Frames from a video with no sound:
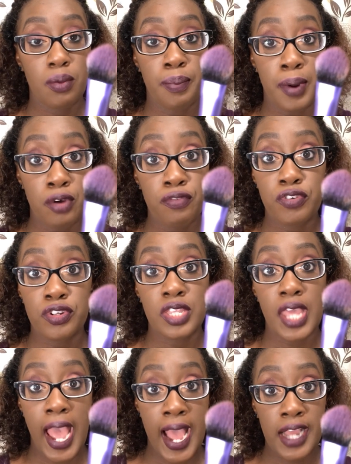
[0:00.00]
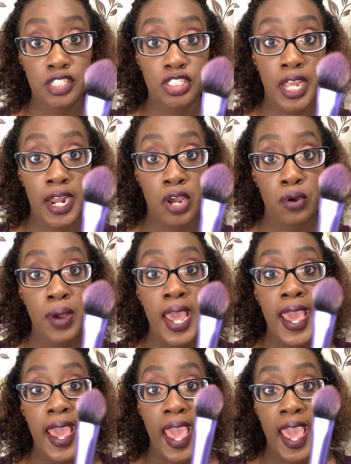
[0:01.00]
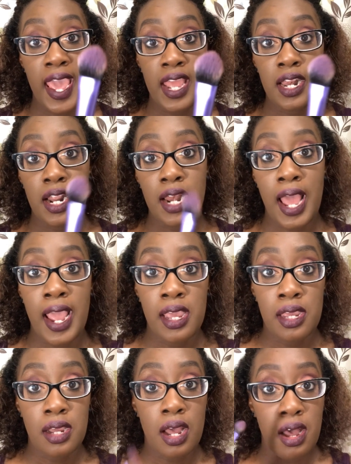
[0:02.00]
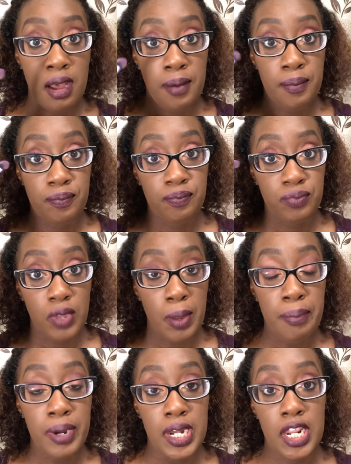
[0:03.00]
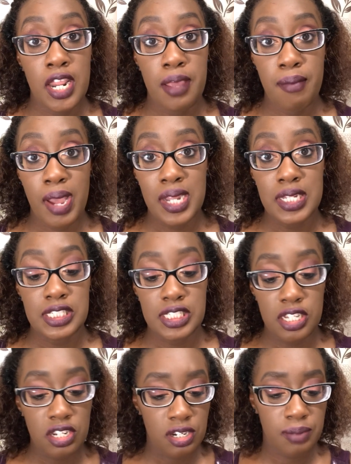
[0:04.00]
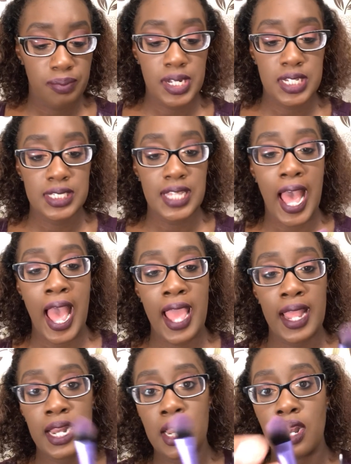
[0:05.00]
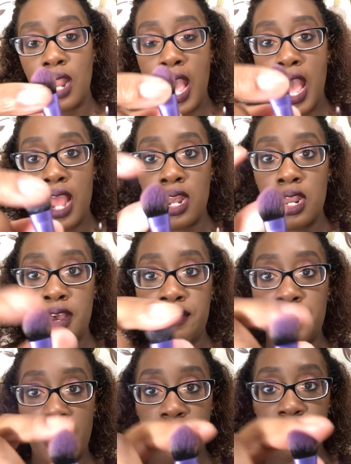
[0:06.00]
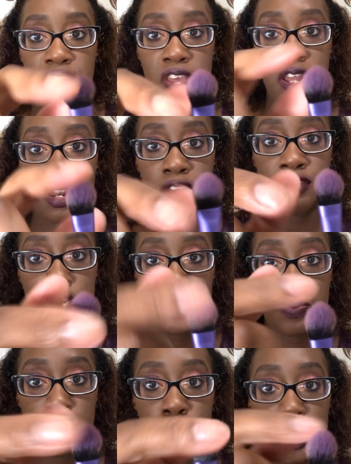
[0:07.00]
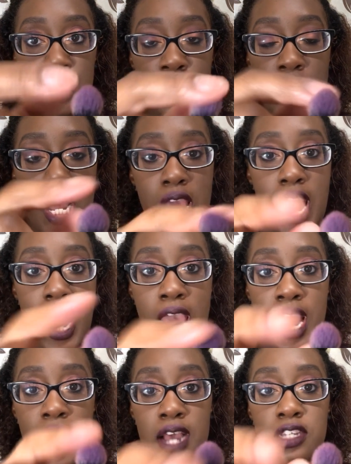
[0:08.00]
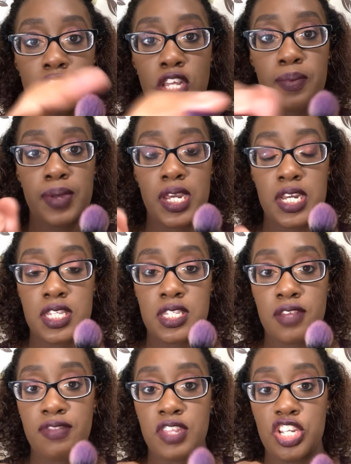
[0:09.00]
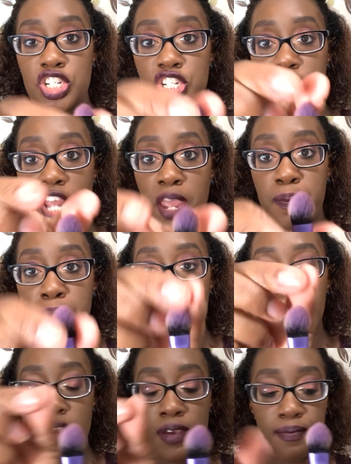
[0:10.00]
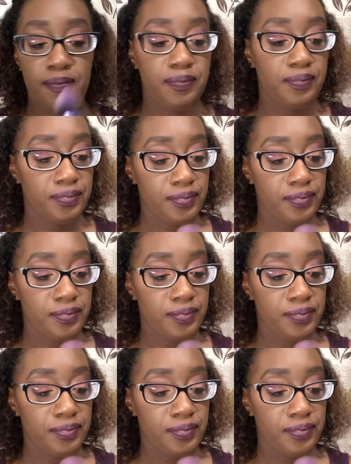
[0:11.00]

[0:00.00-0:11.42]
both for the eyeshadow and like blending in my concealer, because I love that feel of this brush, and also because of the shape of it.